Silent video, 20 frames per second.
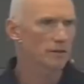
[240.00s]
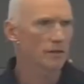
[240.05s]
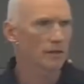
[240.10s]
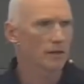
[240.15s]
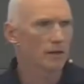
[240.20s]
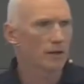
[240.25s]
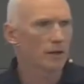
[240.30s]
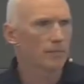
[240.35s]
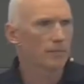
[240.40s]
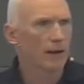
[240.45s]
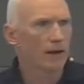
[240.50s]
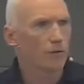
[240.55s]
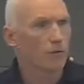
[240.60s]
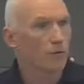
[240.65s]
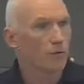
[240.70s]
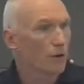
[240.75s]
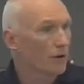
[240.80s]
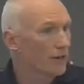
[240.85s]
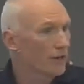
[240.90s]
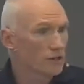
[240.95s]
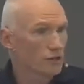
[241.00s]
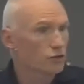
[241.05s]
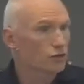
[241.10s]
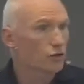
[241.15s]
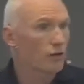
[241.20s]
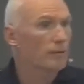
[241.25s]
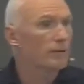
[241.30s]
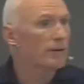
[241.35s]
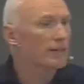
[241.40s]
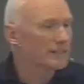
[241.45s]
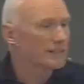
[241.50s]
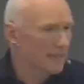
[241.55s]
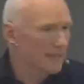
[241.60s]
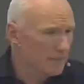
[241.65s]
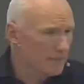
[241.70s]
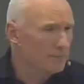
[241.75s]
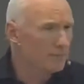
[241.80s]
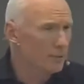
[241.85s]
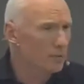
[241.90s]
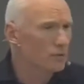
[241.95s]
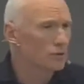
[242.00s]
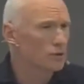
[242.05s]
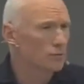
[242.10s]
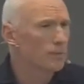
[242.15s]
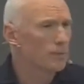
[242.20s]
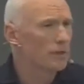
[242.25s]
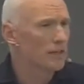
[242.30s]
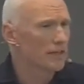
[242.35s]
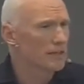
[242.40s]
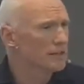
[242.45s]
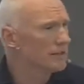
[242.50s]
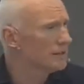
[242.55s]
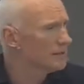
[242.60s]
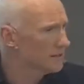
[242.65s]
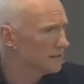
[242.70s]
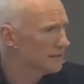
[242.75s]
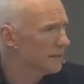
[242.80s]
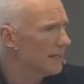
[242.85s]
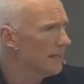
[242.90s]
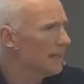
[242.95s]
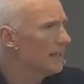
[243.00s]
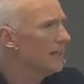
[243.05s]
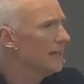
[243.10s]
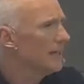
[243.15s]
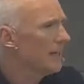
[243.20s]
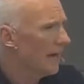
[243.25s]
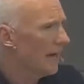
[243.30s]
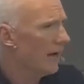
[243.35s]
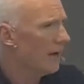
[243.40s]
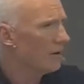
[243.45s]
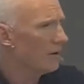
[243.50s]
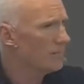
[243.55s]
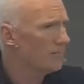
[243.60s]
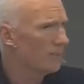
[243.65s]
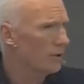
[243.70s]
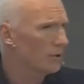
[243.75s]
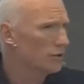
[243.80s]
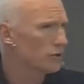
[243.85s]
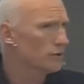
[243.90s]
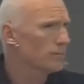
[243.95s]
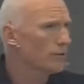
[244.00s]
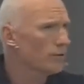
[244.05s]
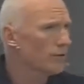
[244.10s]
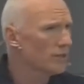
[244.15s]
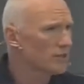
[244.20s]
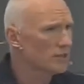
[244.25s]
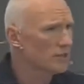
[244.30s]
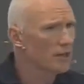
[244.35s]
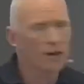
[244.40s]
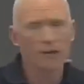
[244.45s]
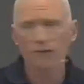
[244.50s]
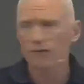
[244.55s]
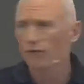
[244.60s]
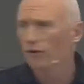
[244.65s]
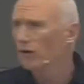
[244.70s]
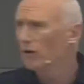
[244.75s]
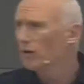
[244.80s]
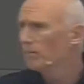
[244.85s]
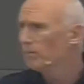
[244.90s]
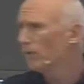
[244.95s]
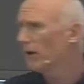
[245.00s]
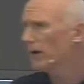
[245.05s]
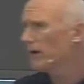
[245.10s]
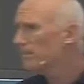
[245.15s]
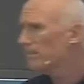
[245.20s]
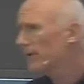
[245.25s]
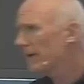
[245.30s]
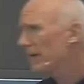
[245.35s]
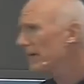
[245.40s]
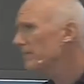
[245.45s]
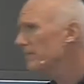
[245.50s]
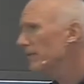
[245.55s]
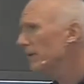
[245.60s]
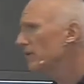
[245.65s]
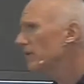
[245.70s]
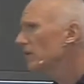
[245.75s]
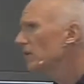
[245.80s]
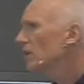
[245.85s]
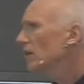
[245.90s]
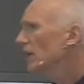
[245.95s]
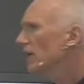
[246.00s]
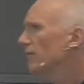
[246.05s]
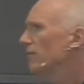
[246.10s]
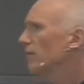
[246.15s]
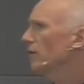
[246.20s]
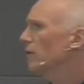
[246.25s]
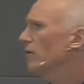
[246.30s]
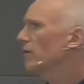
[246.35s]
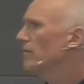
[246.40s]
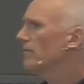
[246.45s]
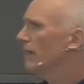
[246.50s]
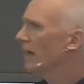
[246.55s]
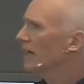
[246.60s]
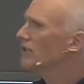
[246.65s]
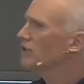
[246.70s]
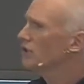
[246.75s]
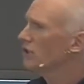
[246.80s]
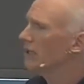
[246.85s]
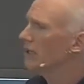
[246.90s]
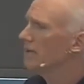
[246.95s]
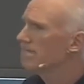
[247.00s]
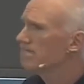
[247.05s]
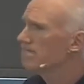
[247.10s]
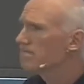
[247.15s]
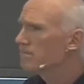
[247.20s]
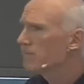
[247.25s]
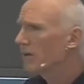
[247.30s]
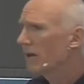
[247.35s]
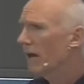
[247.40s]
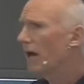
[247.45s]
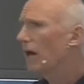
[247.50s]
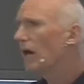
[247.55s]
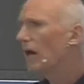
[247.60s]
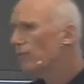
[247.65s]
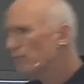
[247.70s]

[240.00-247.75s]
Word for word: a, uh, uh, about one extreme example to begin to see how impossible this love might be. But if you imagine a,